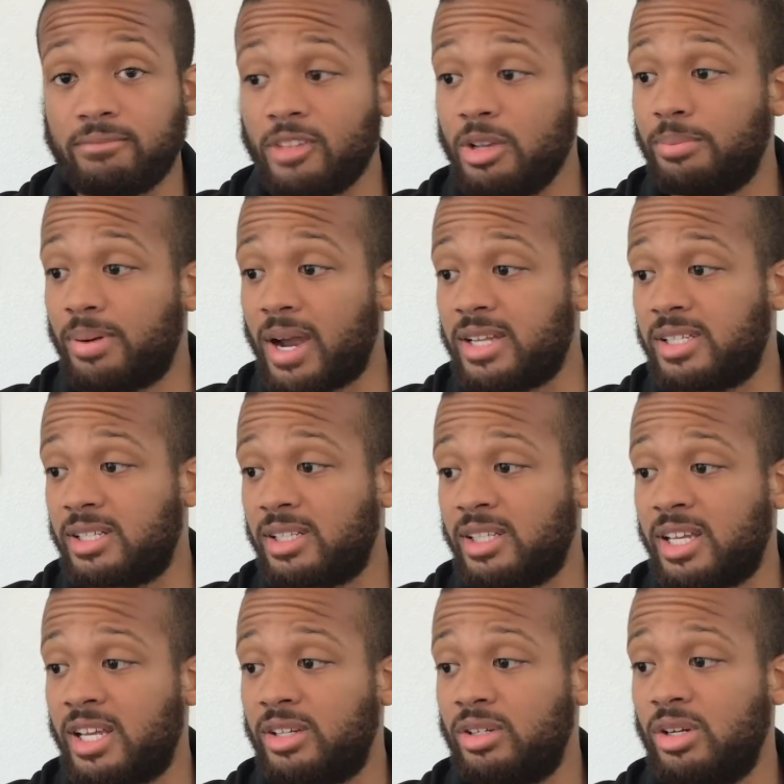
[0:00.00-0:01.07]
Price of the
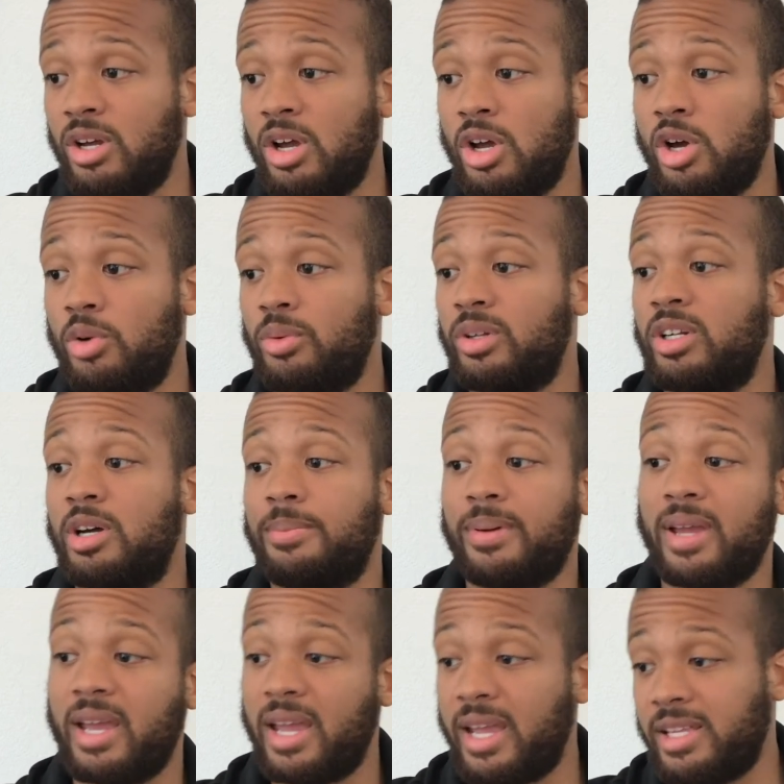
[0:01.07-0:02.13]
land went
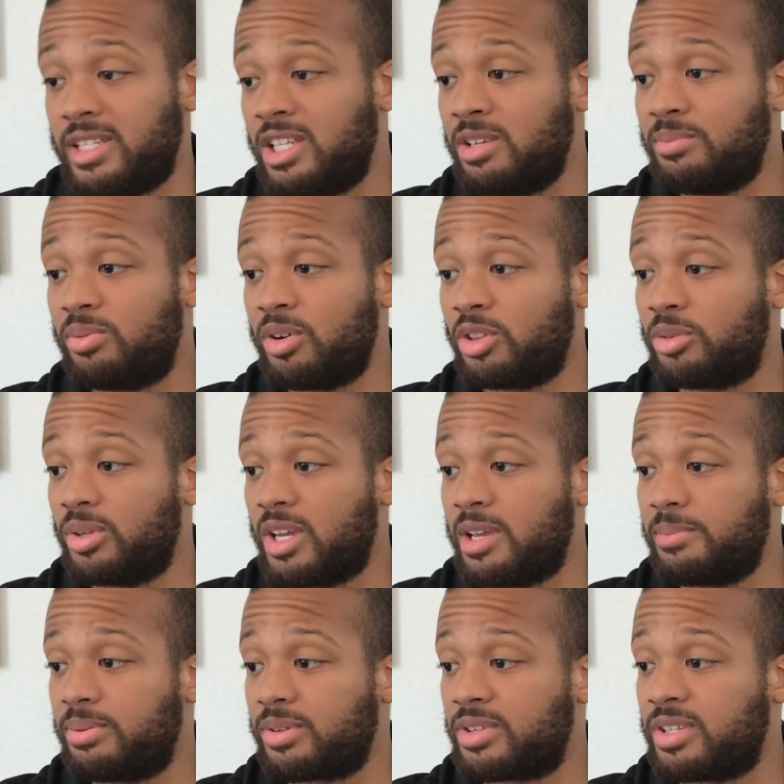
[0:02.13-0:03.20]
up
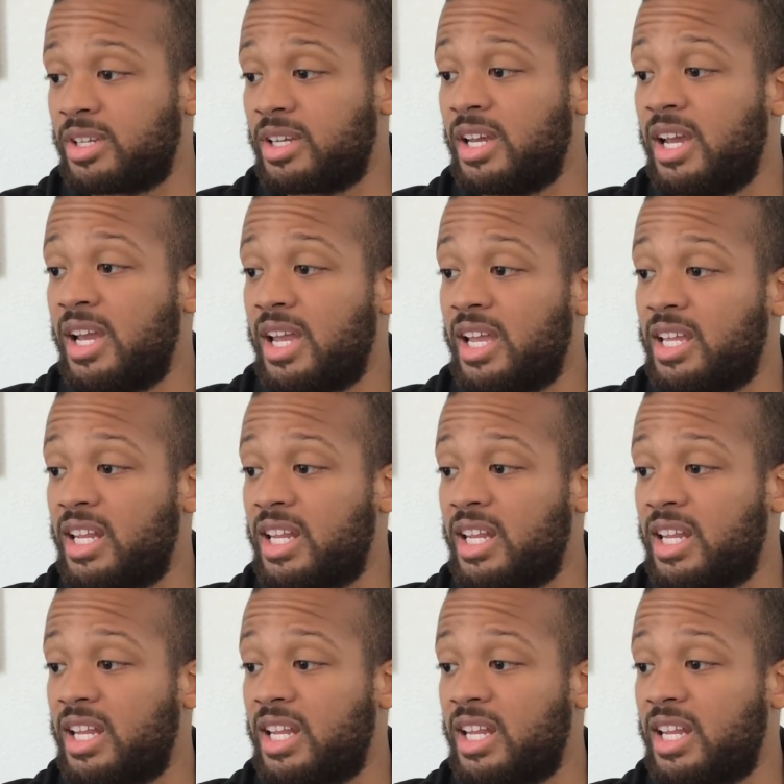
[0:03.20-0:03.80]
18.38%, and